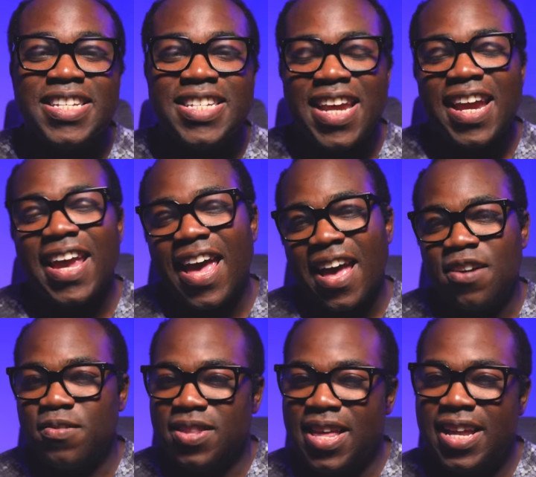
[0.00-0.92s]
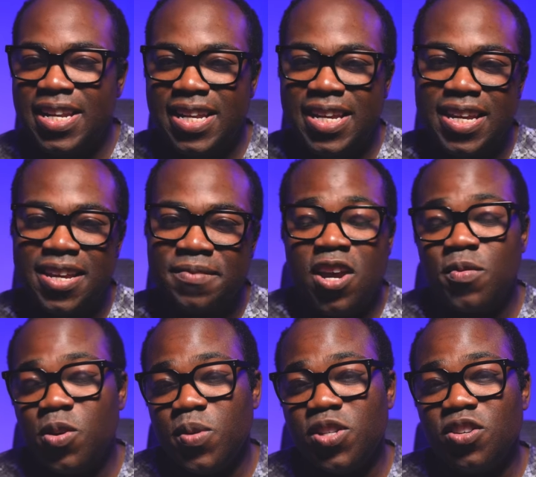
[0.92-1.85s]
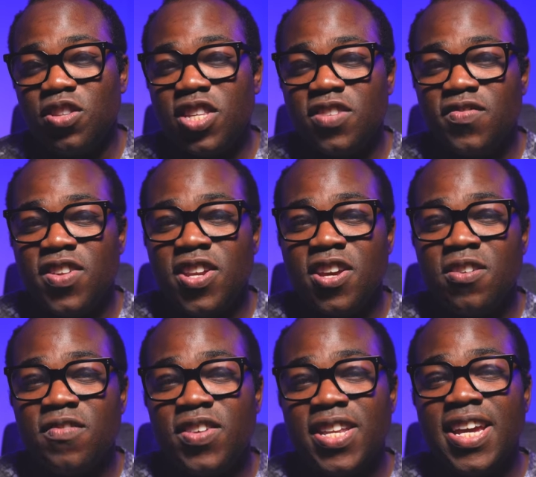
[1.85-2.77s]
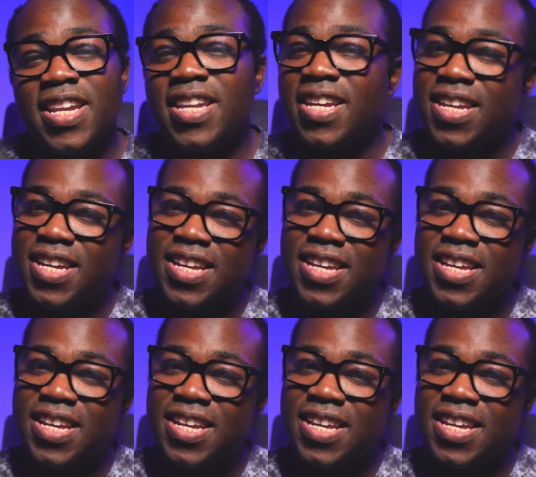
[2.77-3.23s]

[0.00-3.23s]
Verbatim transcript: check out that link. I hope you enjoyed this video. If you did,